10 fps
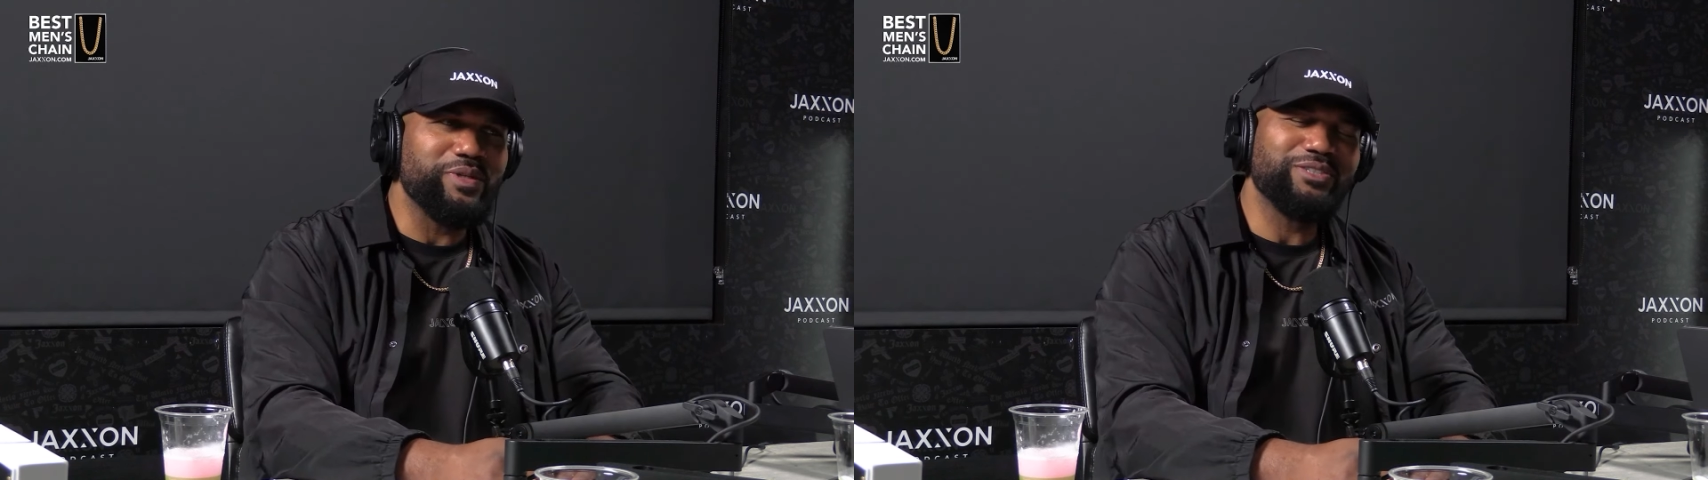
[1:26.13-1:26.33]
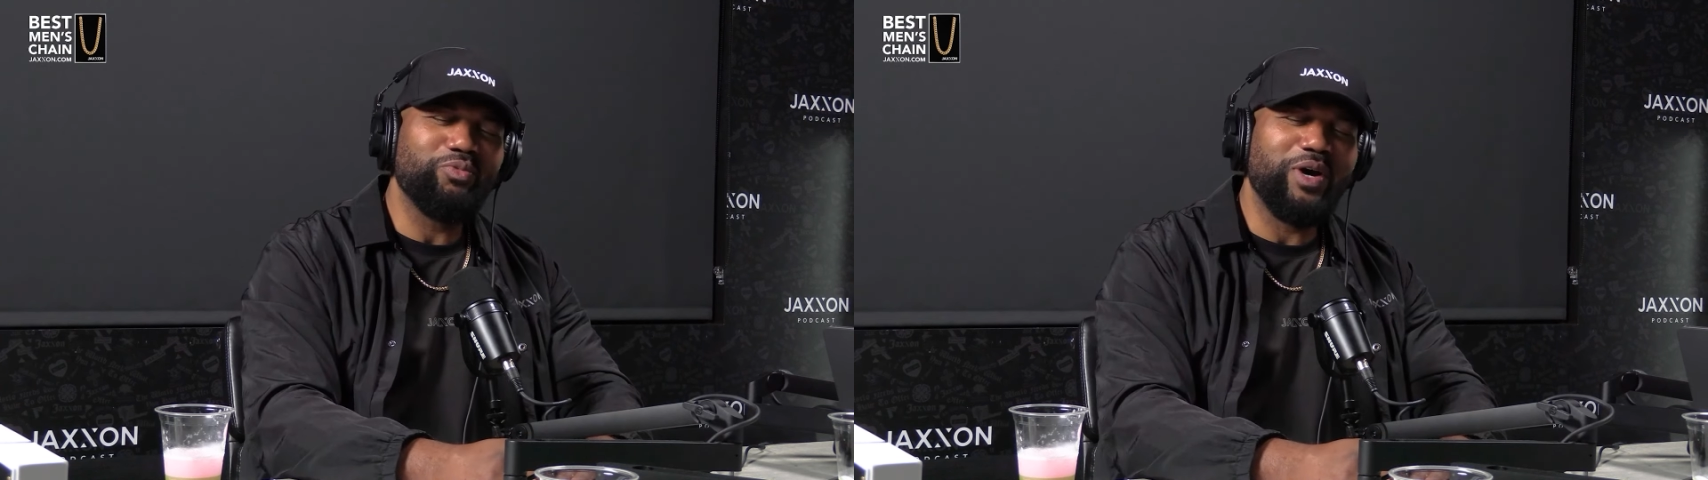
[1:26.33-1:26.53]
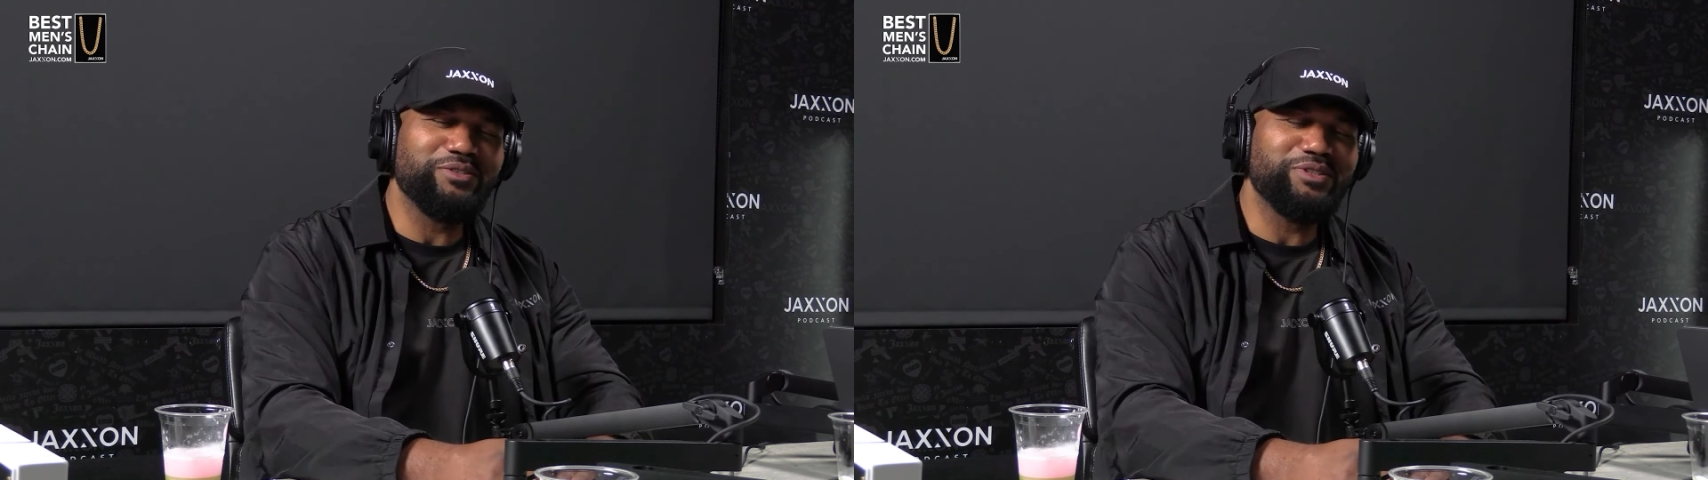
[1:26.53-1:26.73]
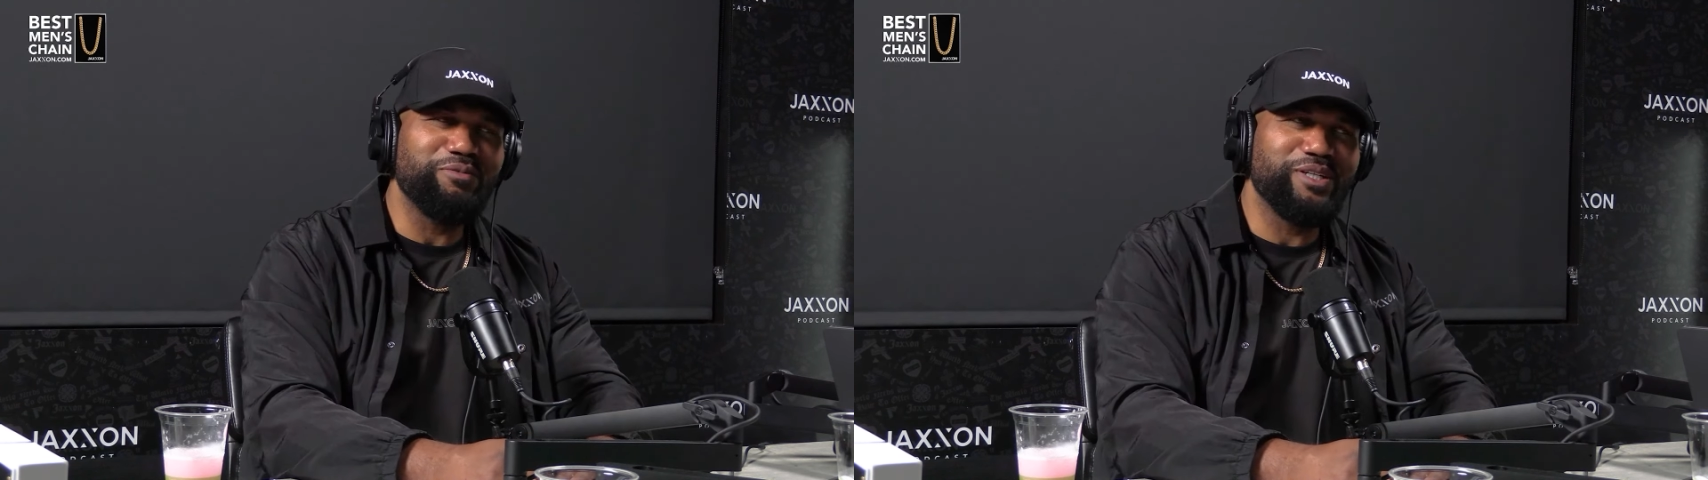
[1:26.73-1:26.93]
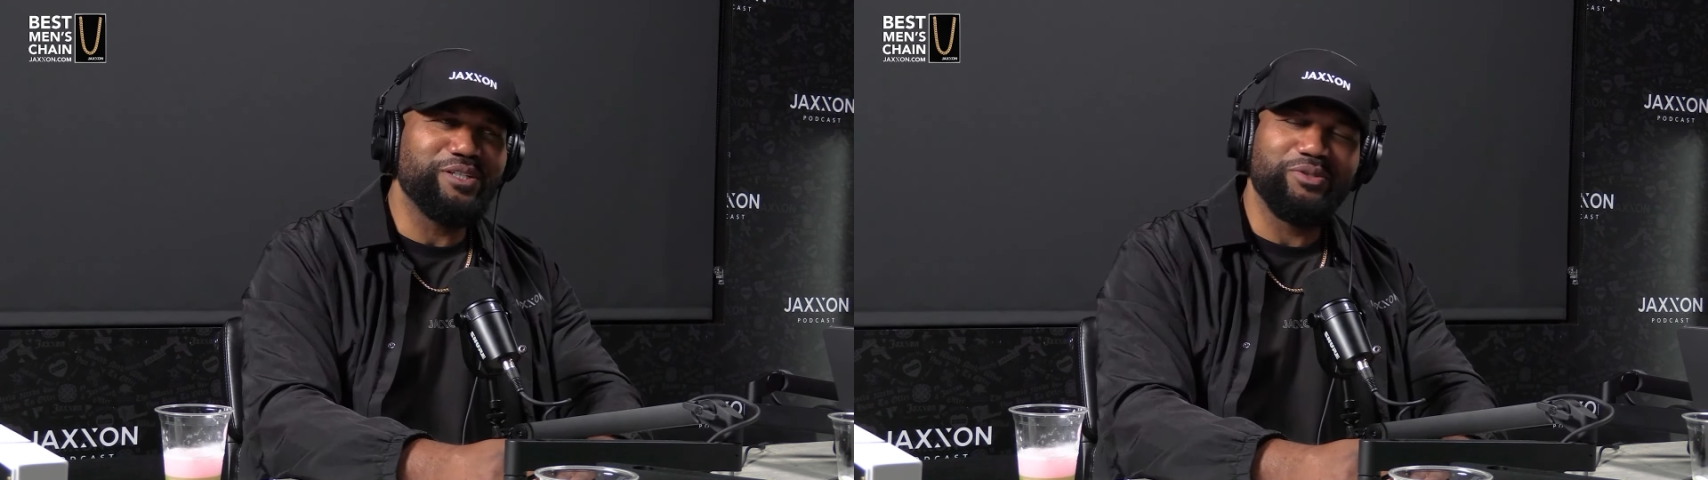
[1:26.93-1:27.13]
just watch and see
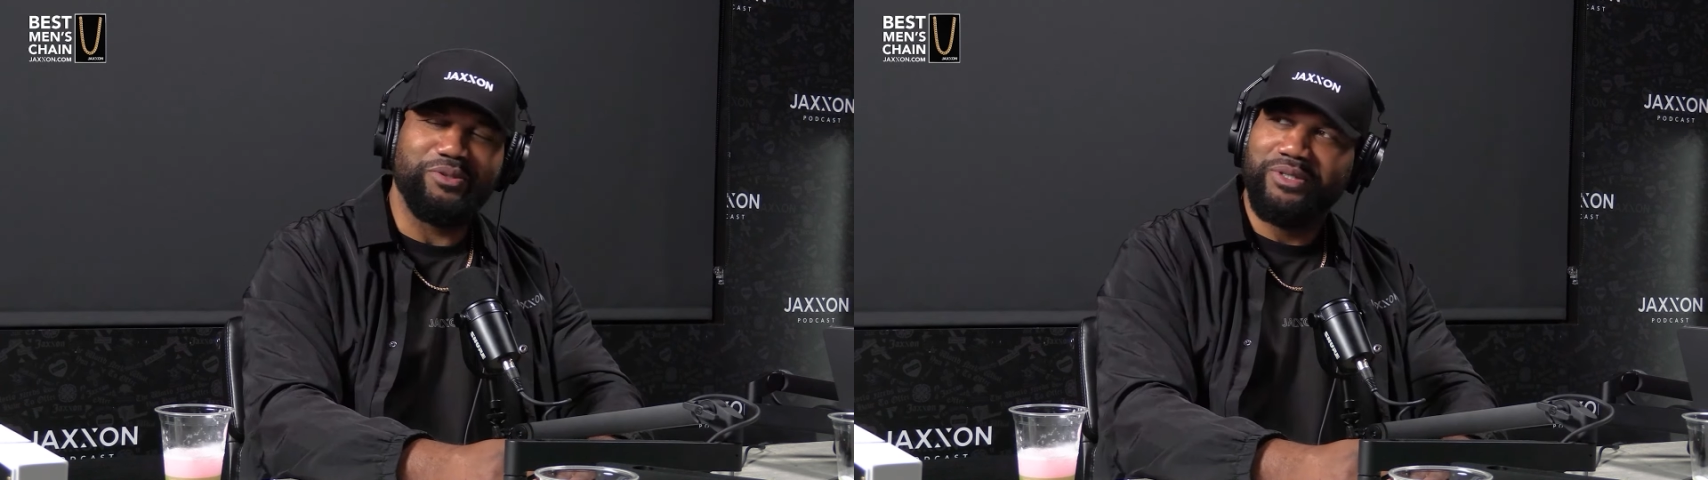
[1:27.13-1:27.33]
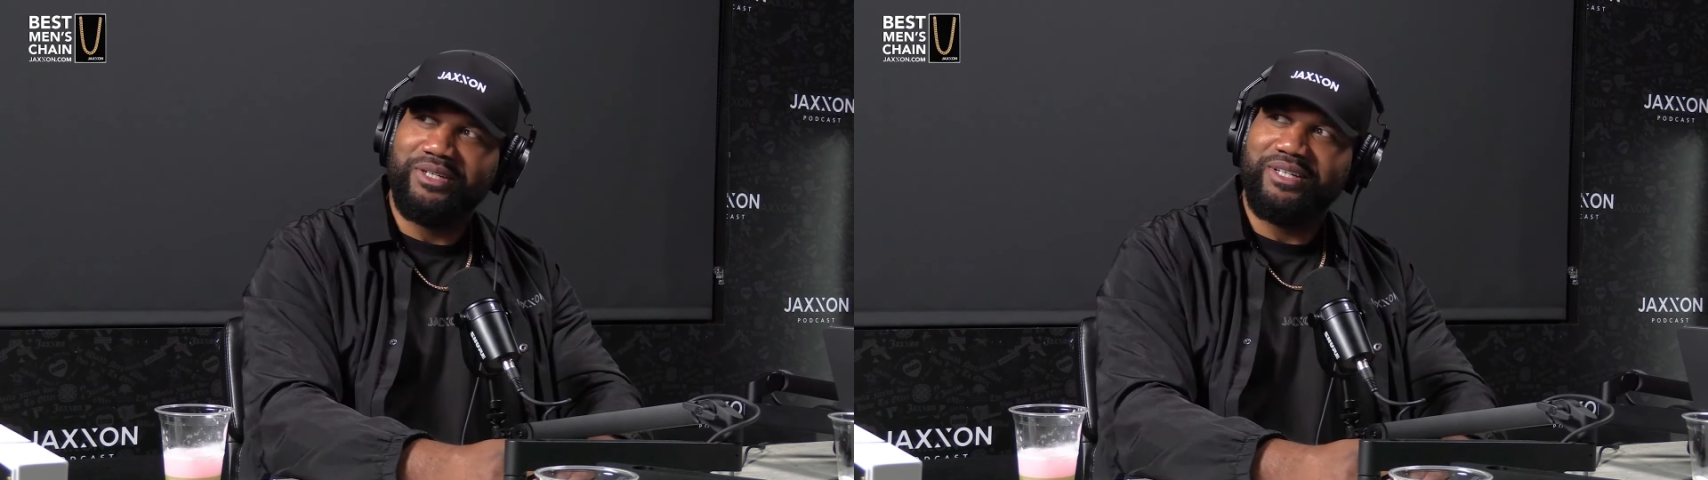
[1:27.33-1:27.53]
what he do.